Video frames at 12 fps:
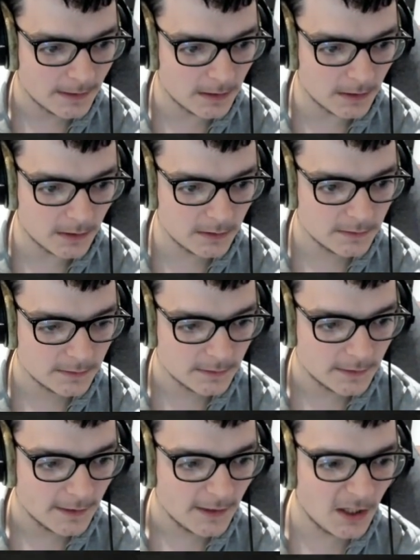Oh,
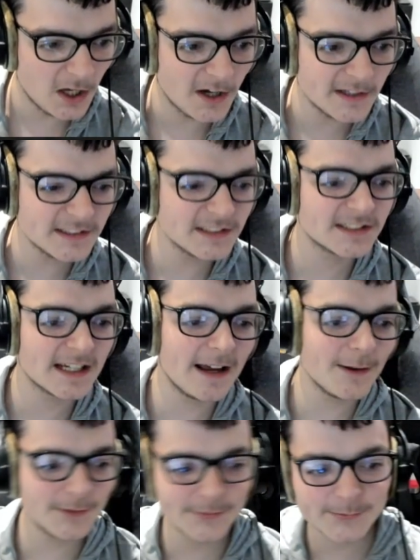it
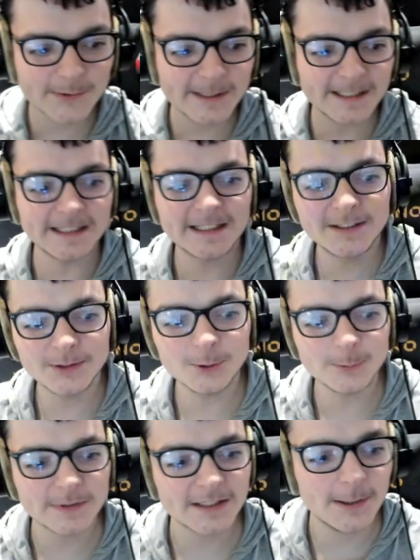sounds really
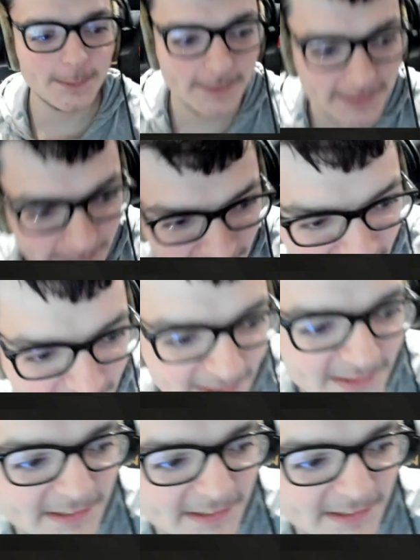cool, but it only does 6